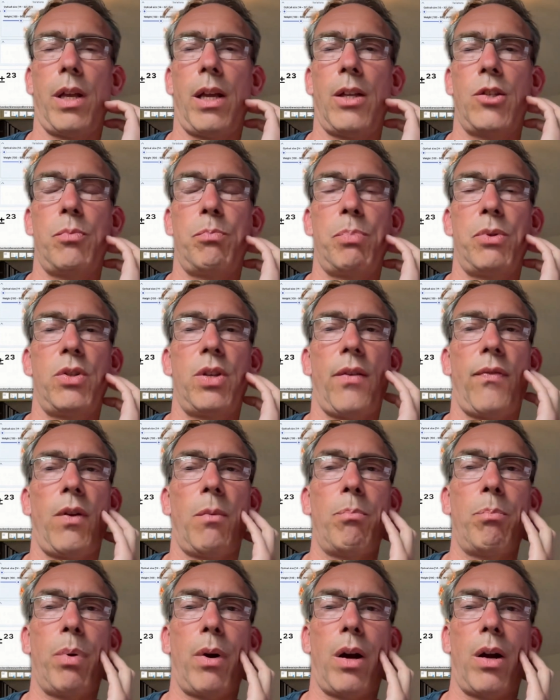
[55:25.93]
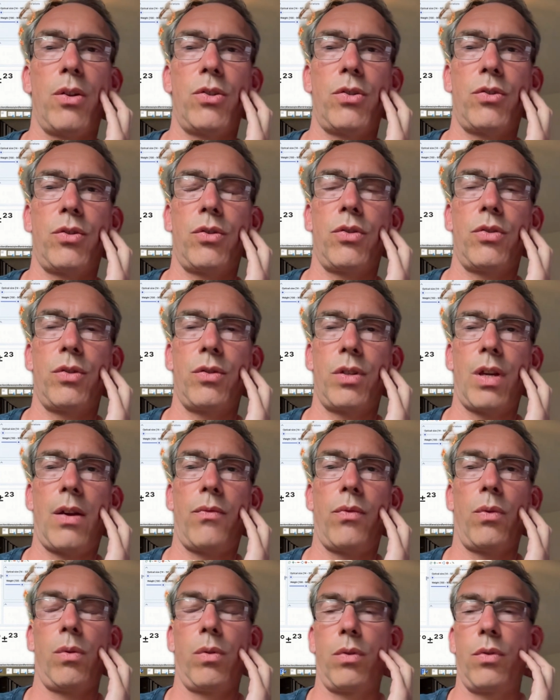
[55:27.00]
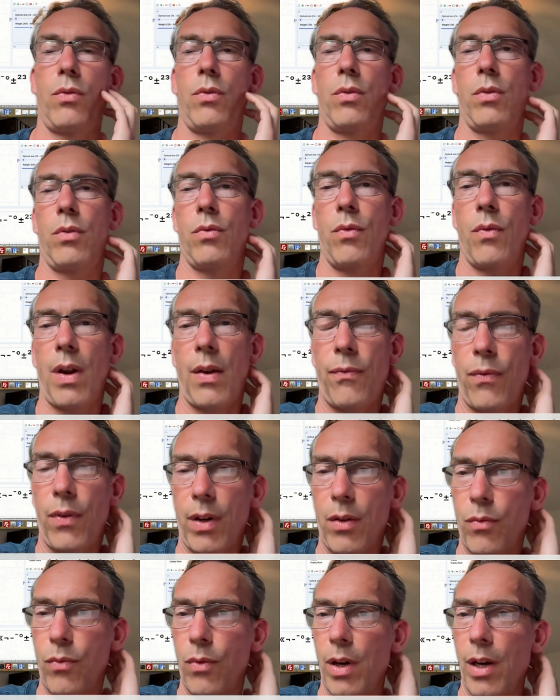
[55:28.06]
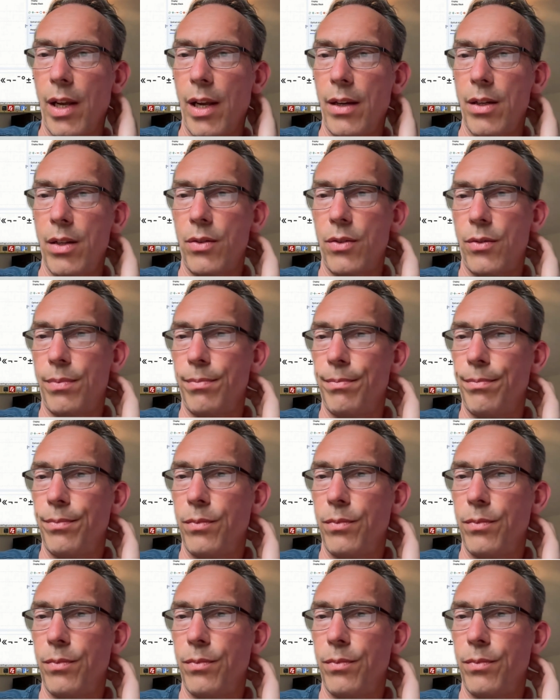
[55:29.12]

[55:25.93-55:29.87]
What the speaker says: at specific parts several graphic related